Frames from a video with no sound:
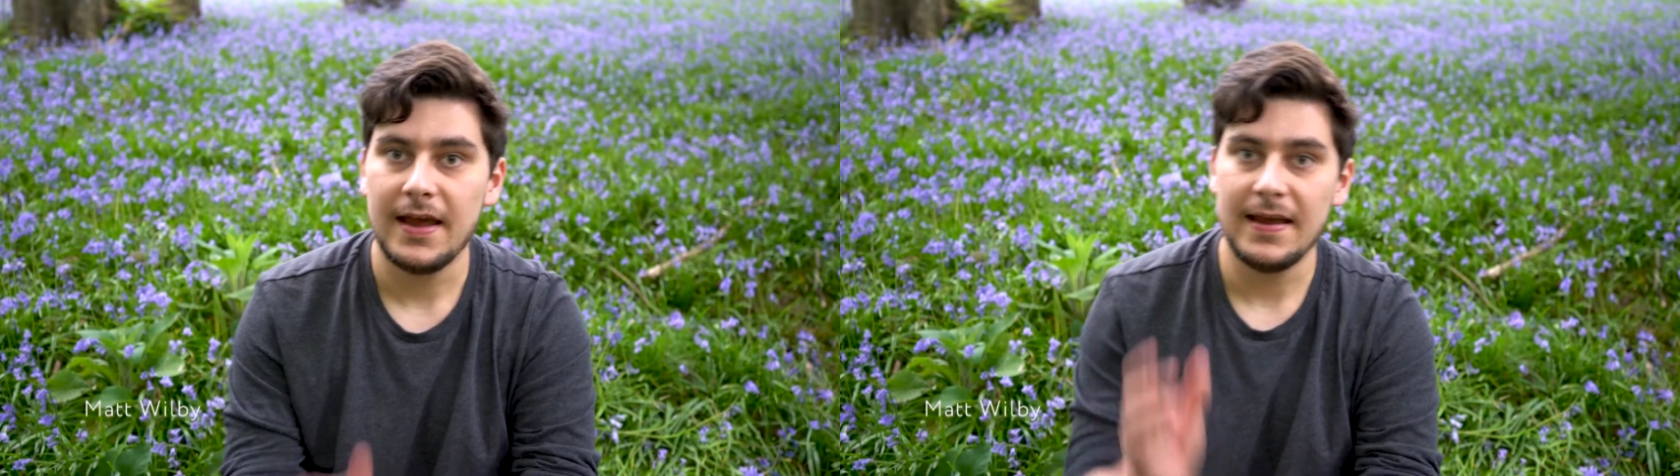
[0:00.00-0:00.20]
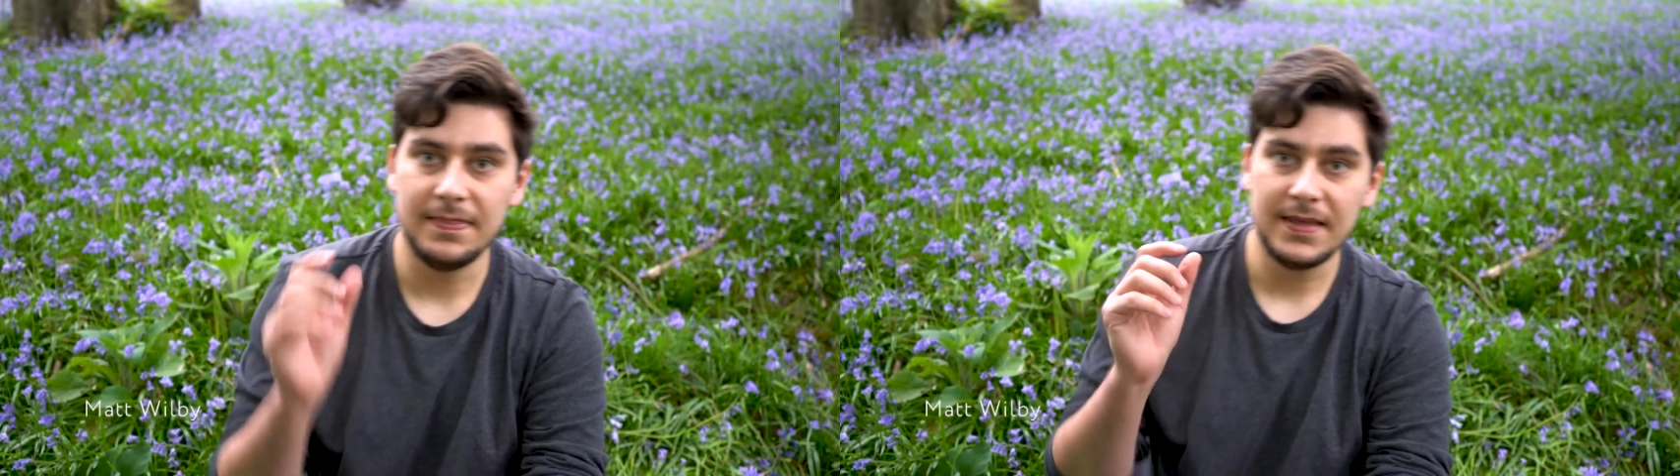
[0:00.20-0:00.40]

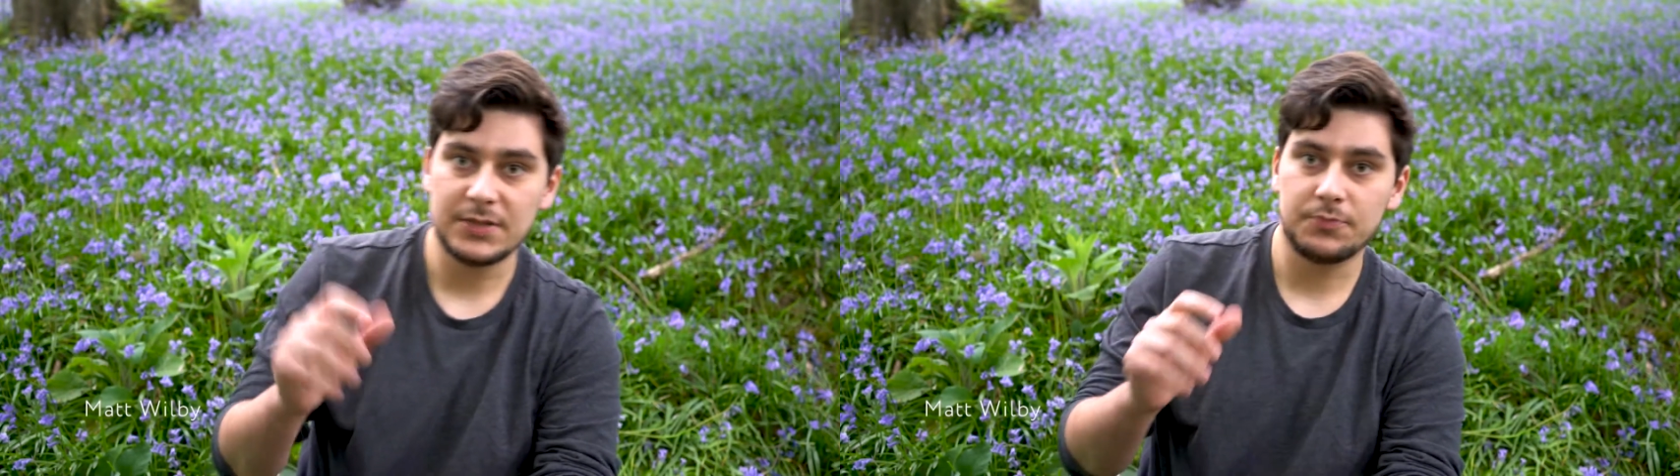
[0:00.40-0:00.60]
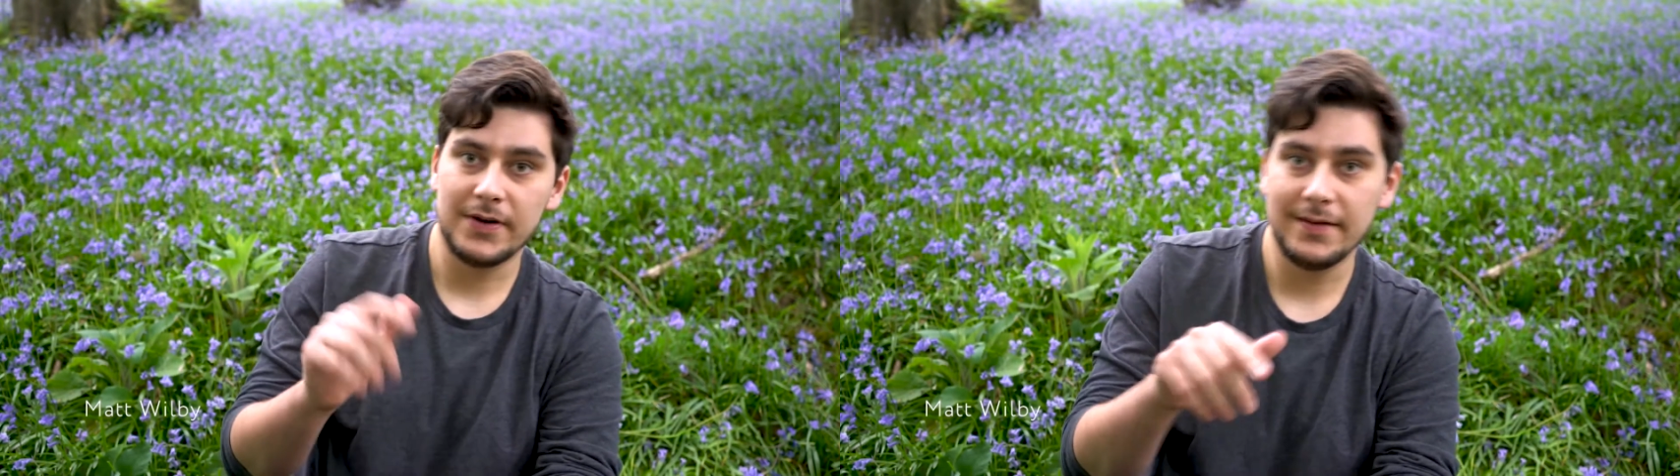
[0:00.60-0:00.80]
In this
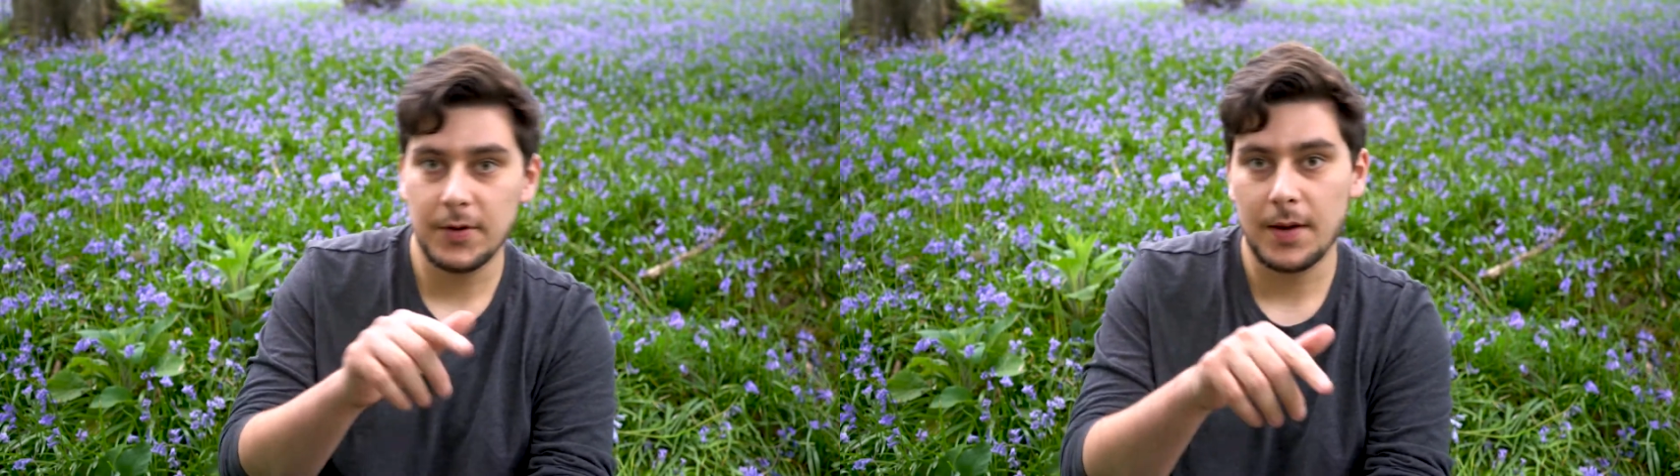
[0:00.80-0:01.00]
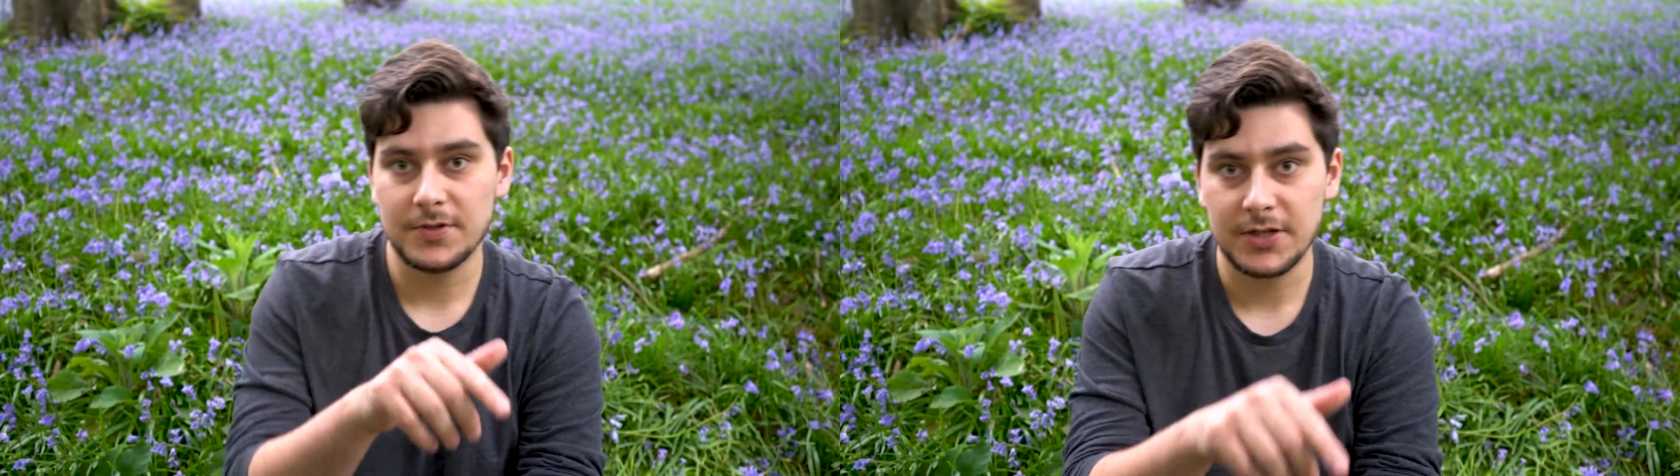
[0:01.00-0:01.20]

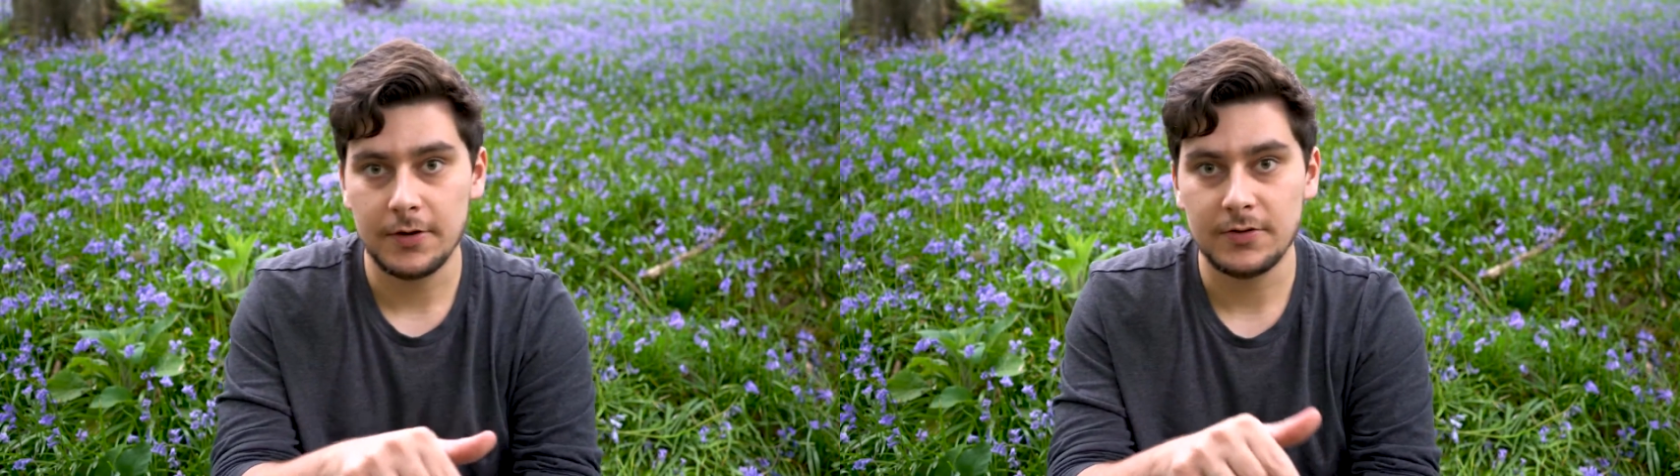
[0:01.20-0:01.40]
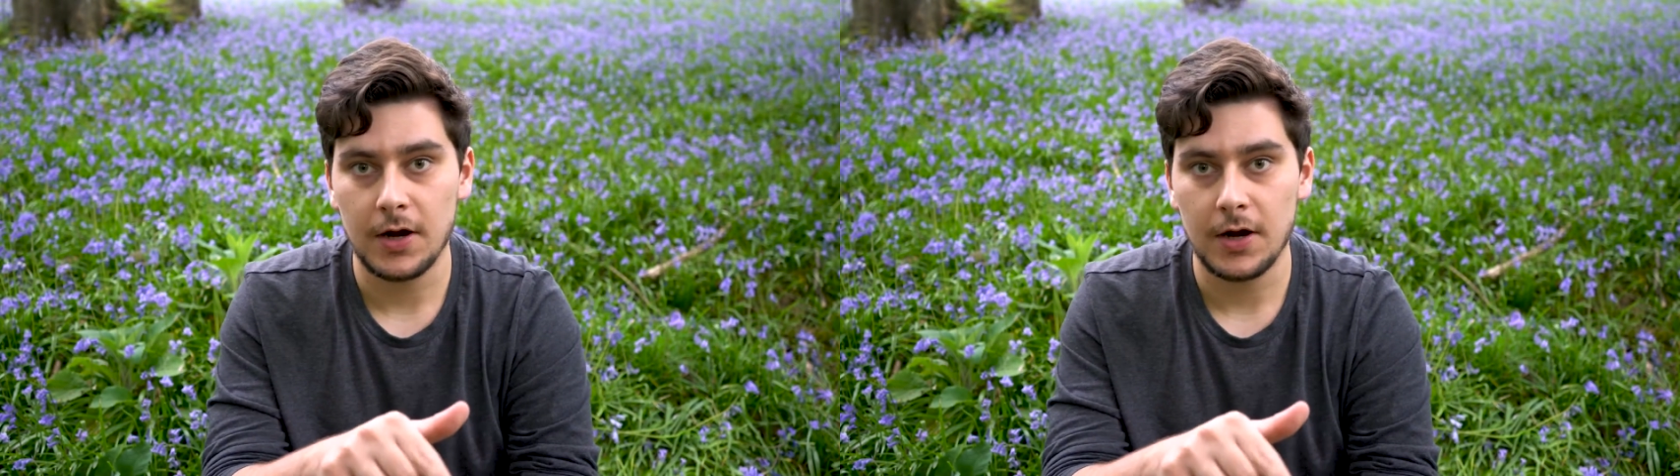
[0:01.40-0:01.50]
preview episode,